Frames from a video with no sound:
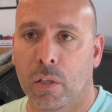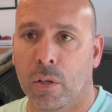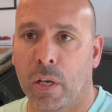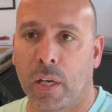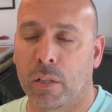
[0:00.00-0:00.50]

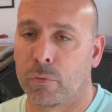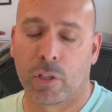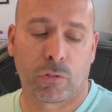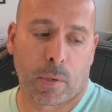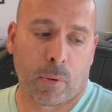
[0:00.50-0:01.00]
And the
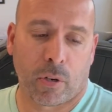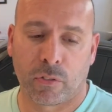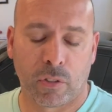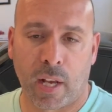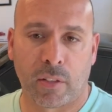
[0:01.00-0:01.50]
rear sway bar
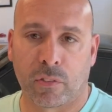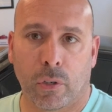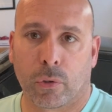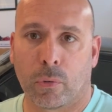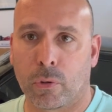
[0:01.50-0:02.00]
has
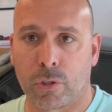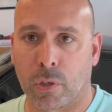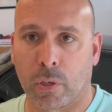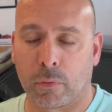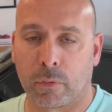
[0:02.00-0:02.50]
no corrosion
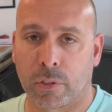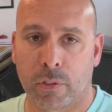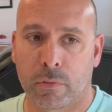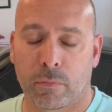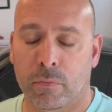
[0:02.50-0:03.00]
on it, which
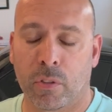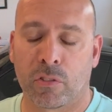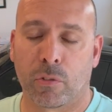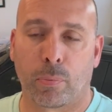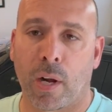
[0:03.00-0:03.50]
is
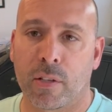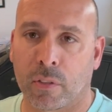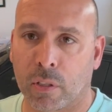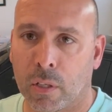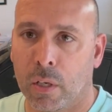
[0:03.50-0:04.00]

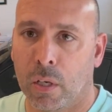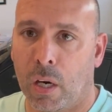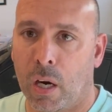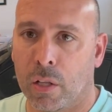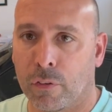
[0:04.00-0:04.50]
surprising.
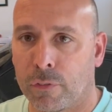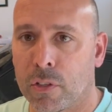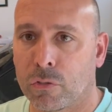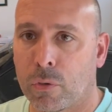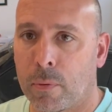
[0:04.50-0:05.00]
The
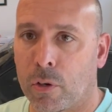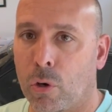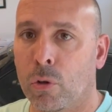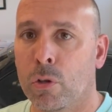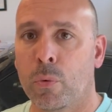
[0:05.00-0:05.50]
front sway bar, the
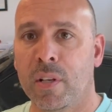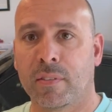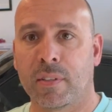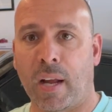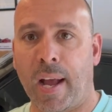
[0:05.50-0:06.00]
only
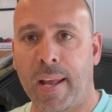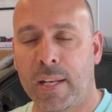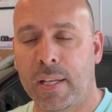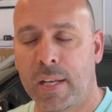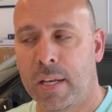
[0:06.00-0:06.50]
reason
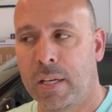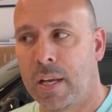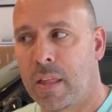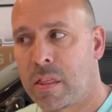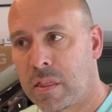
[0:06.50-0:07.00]
I
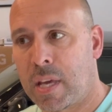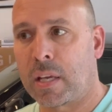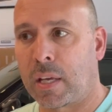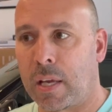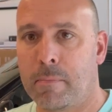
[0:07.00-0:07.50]

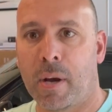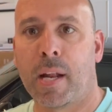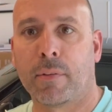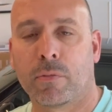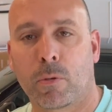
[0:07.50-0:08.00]
think it might
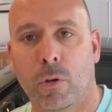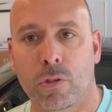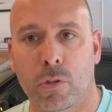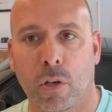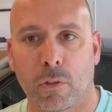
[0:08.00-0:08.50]
have some
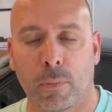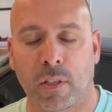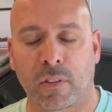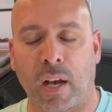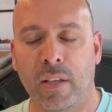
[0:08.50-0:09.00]
corrosion on is
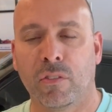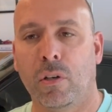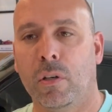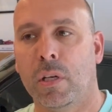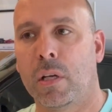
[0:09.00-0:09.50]
because I
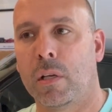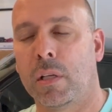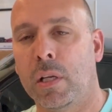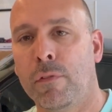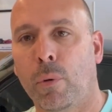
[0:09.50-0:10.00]
saw
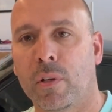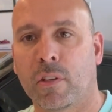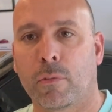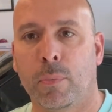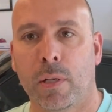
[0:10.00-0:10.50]
a
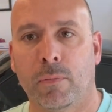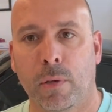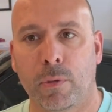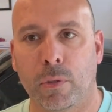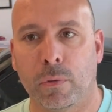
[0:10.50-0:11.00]
E46
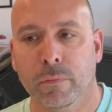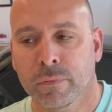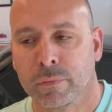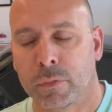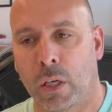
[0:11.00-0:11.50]
BMW
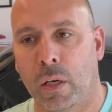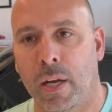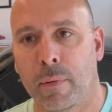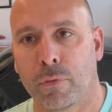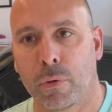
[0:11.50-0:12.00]

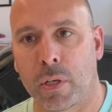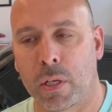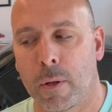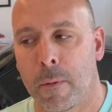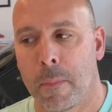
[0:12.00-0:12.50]
M3,
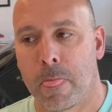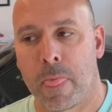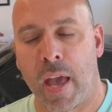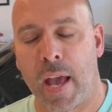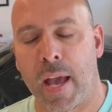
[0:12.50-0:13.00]

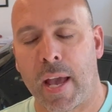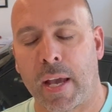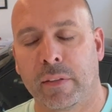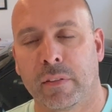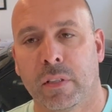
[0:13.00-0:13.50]

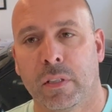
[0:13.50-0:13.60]
and